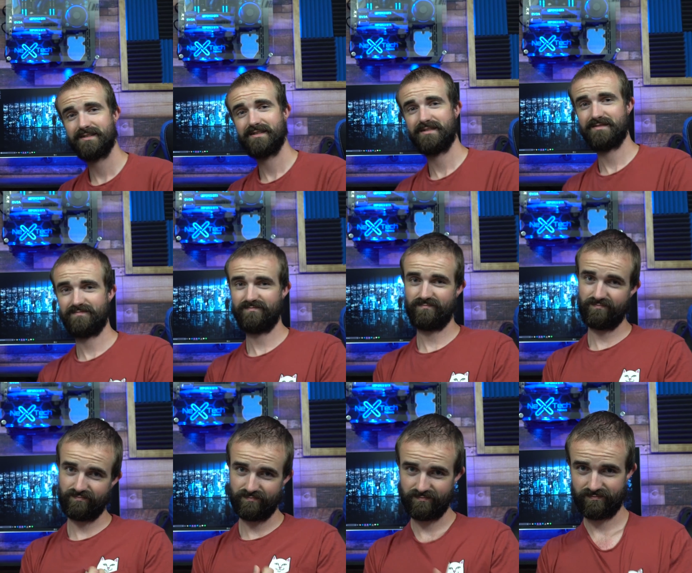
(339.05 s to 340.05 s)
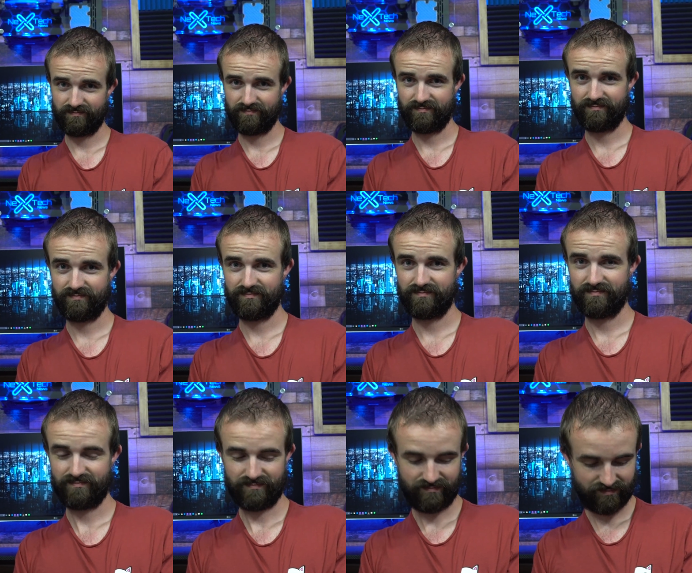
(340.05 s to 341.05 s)

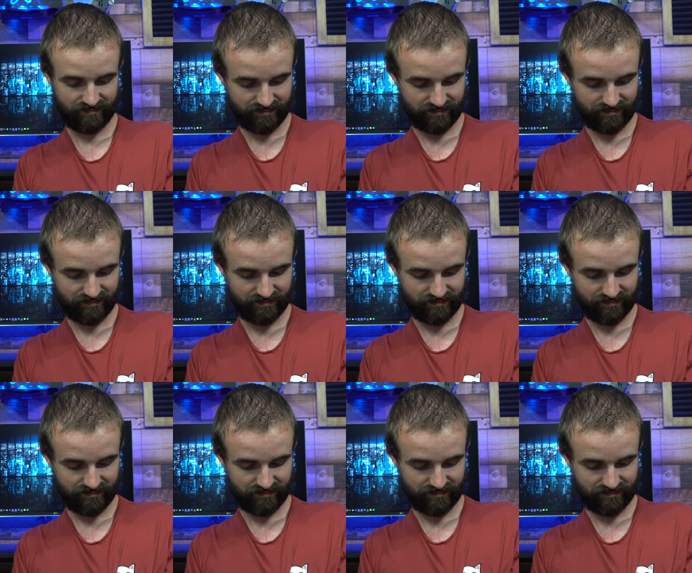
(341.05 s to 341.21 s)
(silence)